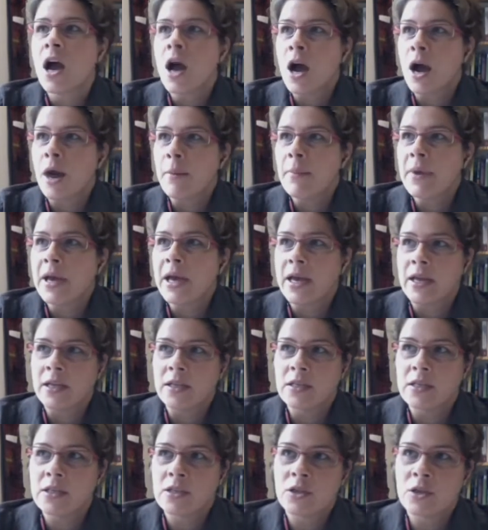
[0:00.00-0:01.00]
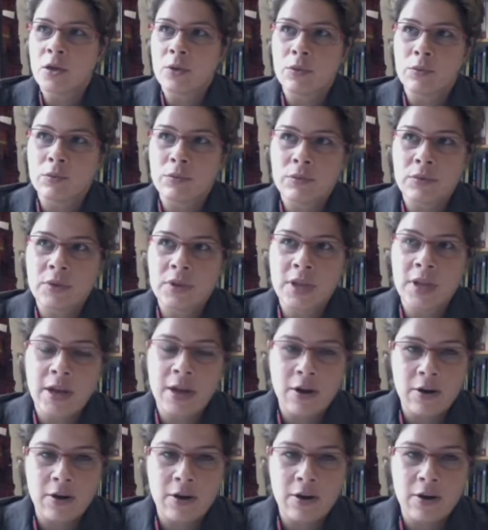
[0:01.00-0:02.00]
And so they
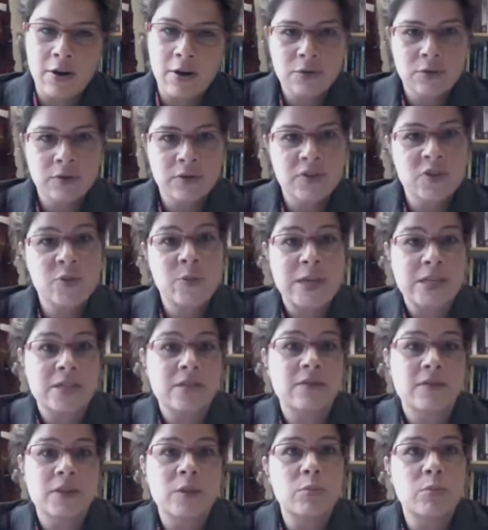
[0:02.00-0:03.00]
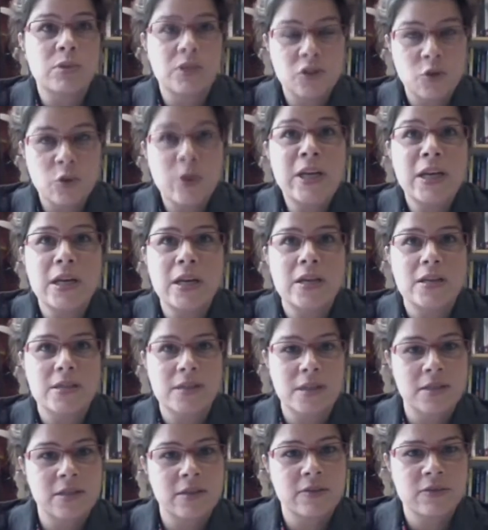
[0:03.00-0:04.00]
are the sort of space of in-betweenness,
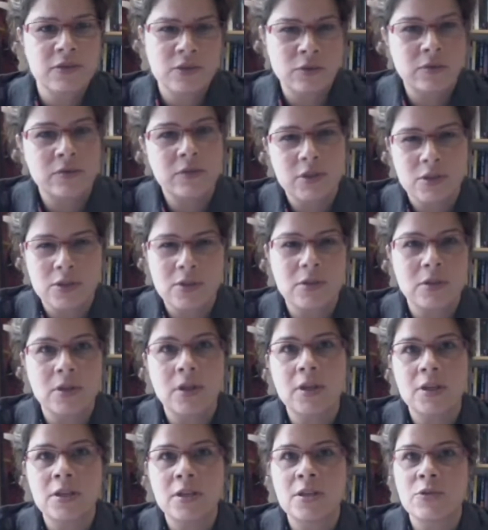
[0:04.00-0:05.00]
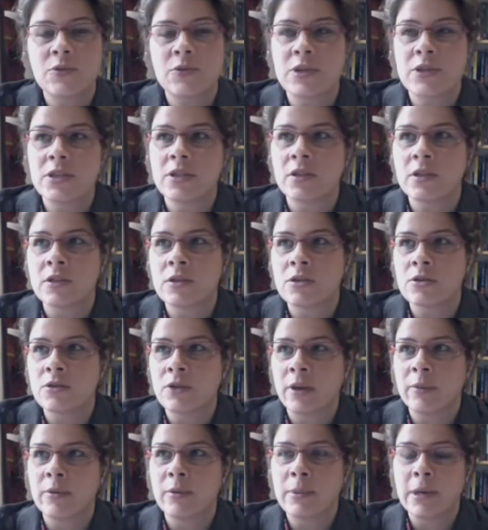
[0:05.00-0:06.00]
as I've sort of just recently
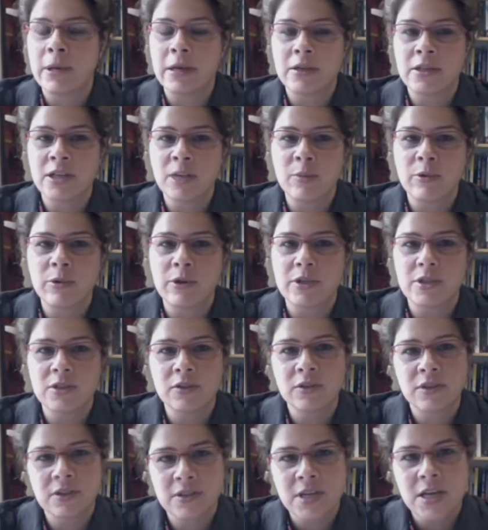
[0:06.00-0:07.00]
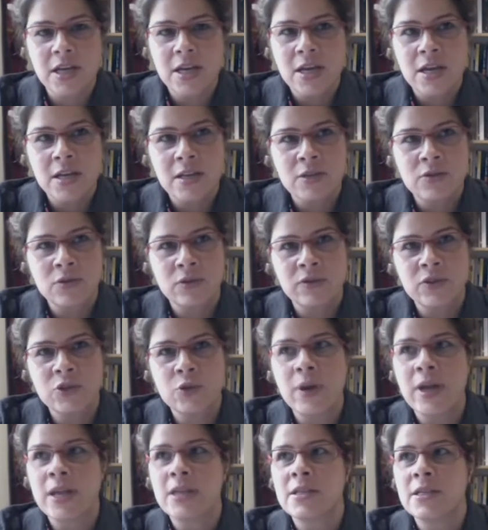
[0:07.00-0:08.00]
described about checkpoints. So there's a sort of
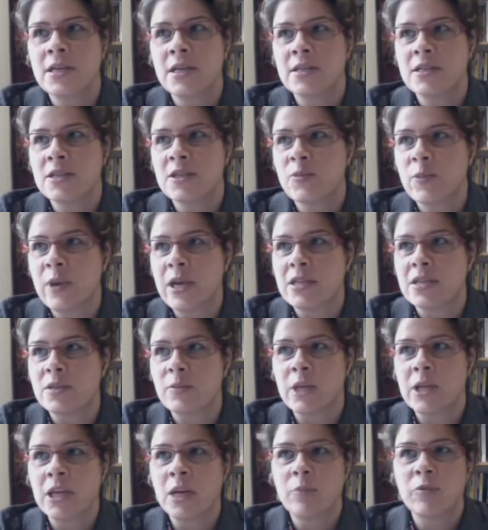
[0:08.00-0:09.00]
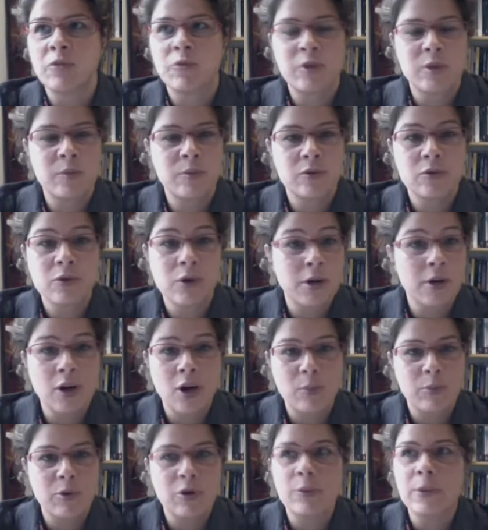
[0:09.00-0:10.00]
transient space made up of people who are
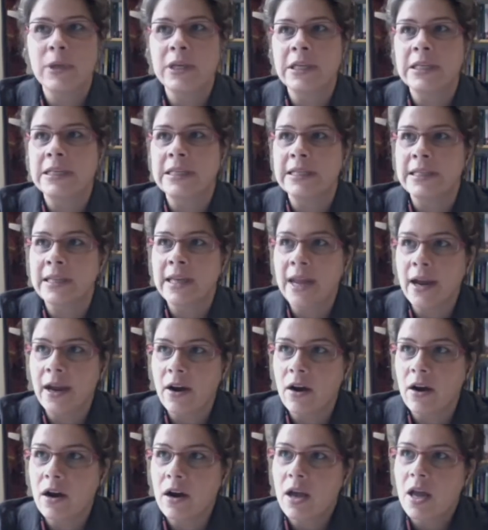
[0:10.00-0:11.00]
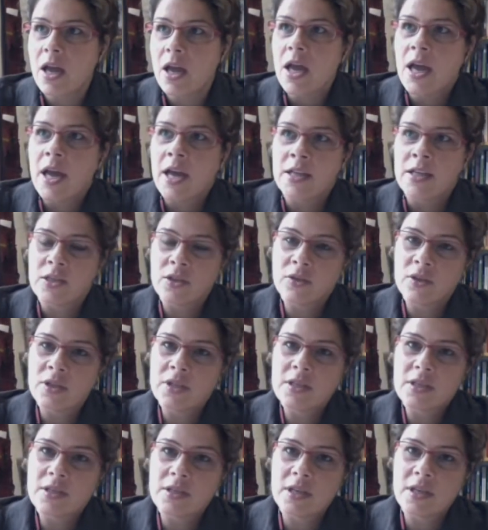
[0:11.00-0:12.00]
not permanently there. And so
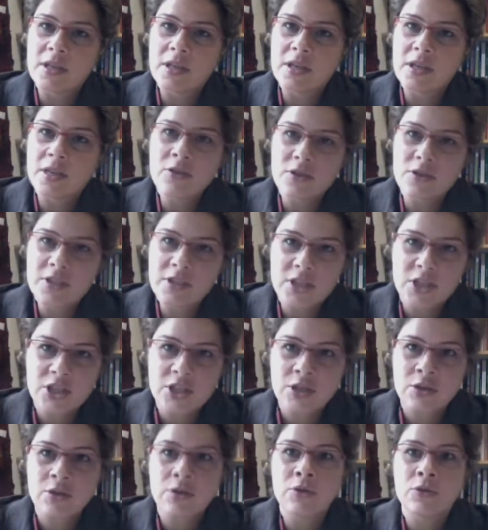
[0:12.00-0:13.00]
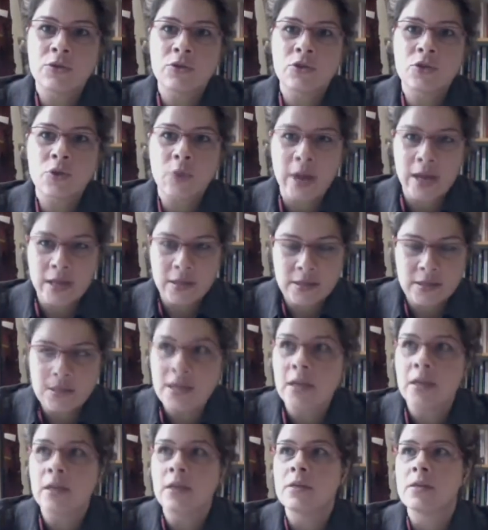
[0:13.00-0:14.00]
this interstitial
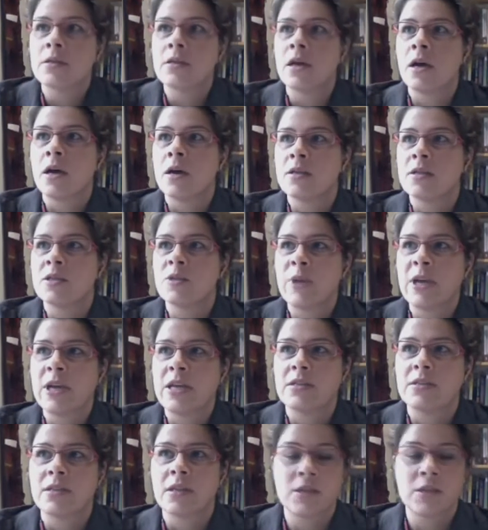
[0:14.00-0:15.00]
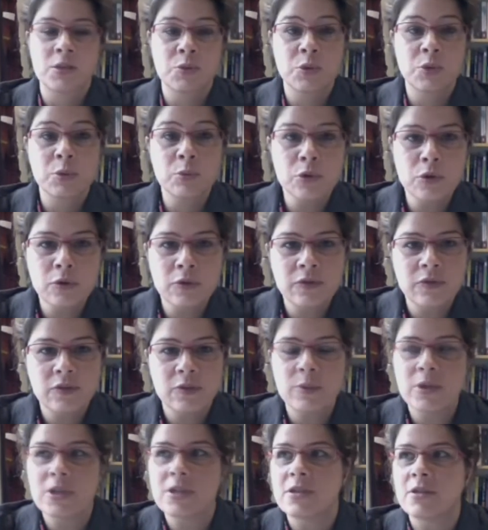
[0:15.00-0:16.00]
transient space that is removed from
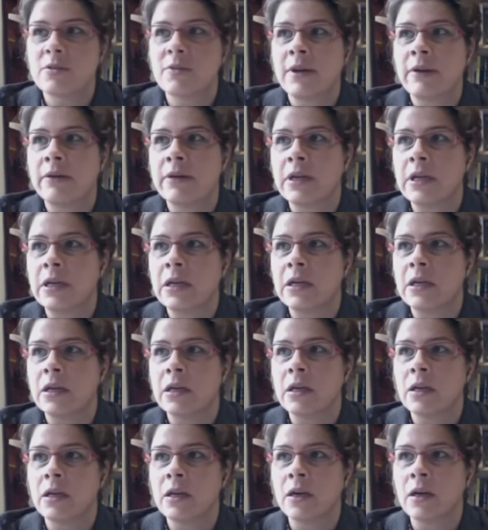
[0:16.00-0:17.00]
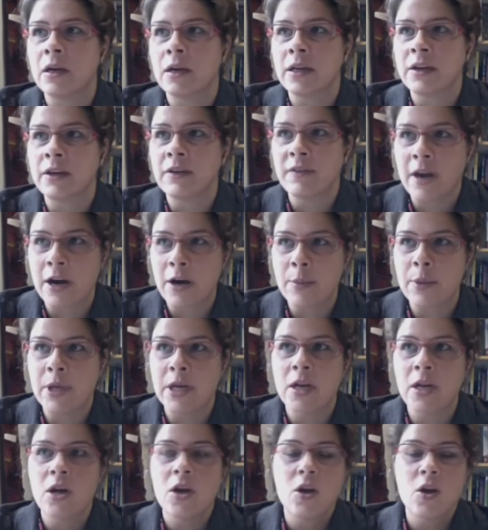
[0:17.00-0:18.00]
its surrounding environment,
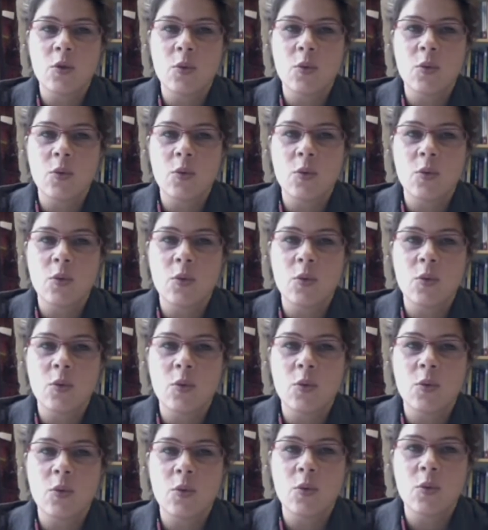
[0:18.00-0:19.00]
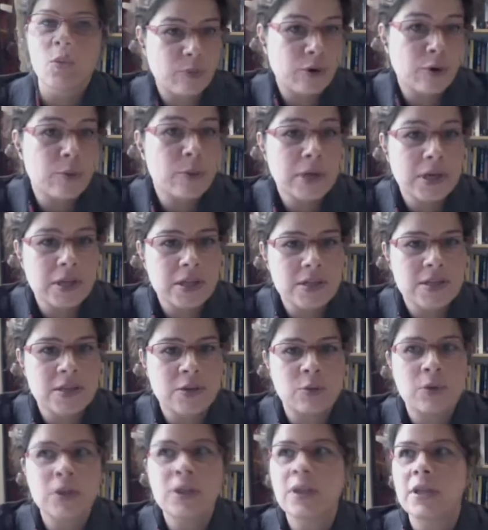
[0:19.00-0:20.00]
where there is nothing of permanency,
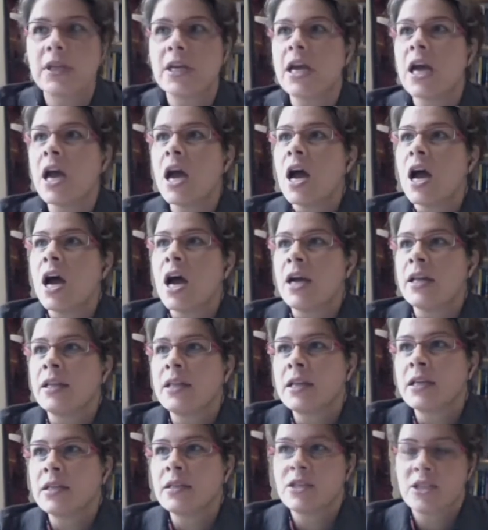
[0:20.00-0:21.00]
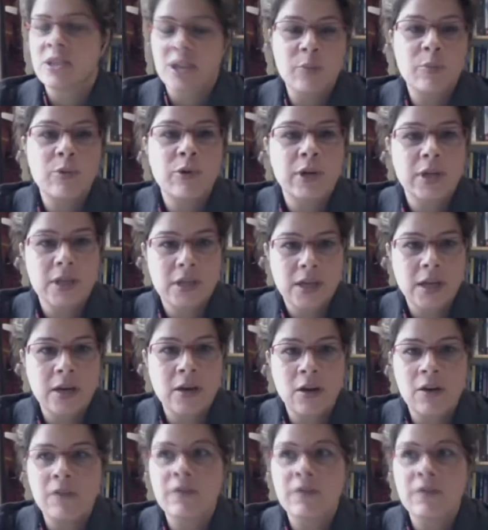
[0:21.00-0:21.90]
really, I think the checkpoint can